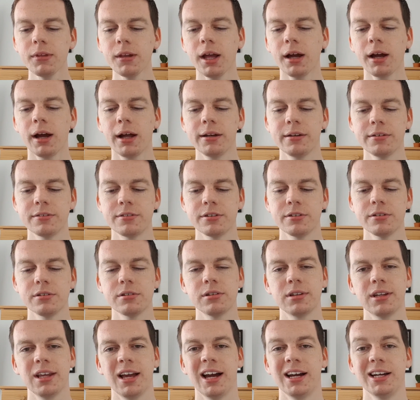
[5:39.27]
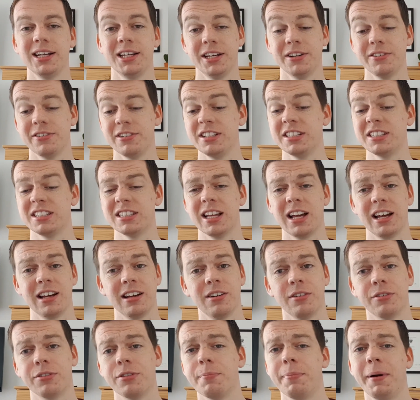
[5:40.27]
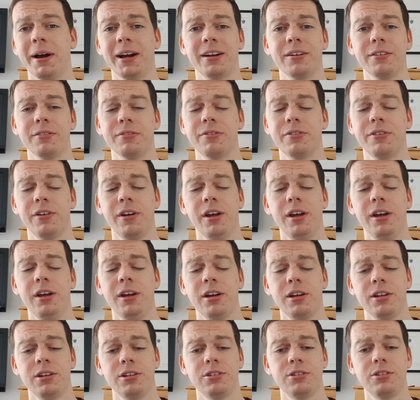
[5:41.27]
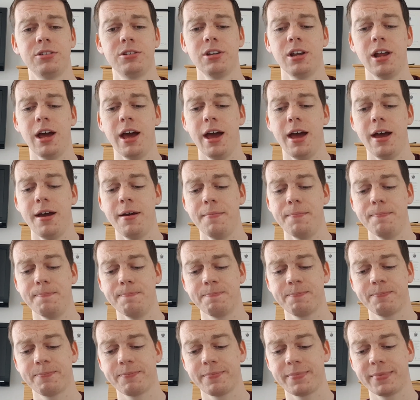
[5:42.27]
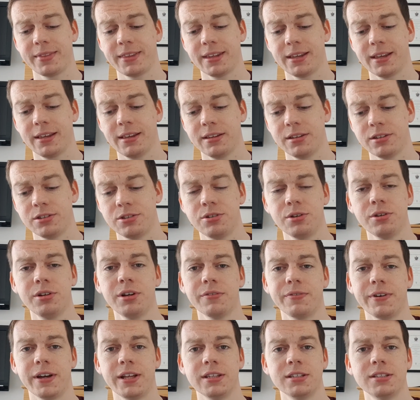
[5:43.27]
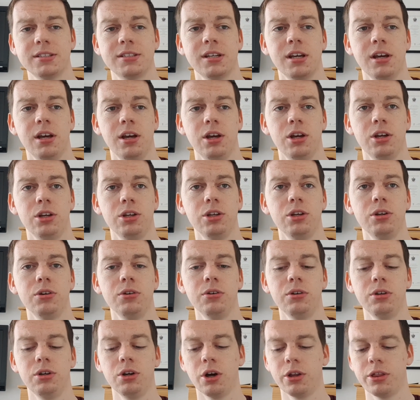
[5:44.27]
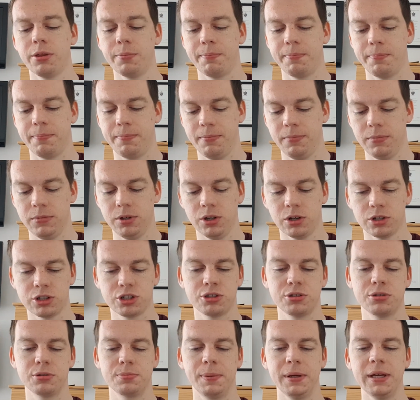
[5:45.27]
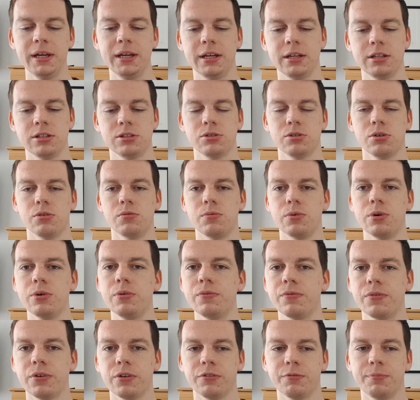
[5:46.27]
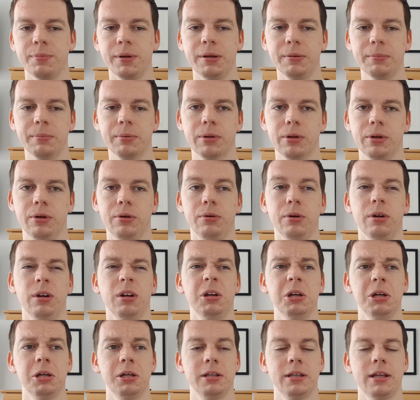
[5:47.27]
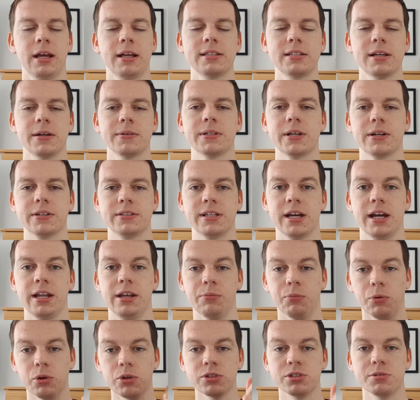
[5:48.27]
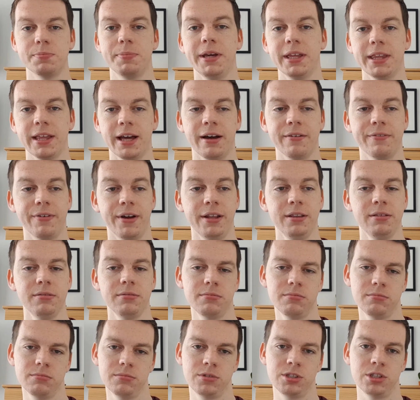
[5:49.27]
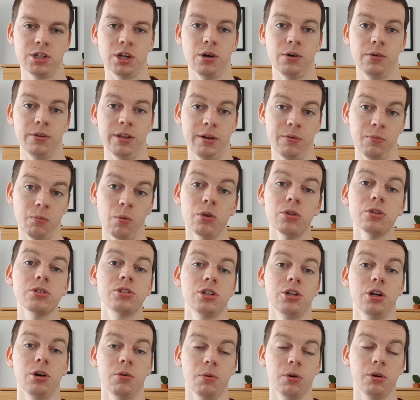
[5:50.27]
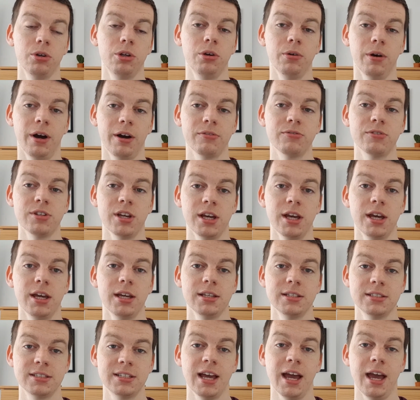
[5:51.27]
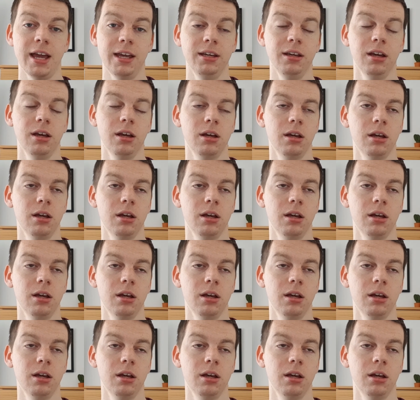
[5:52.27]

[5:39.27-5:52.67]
And the idea is that off the back of doing events, you're speaking to a room full of people who 9 times out of 10 want to be at that event, so they want to know what you have to say.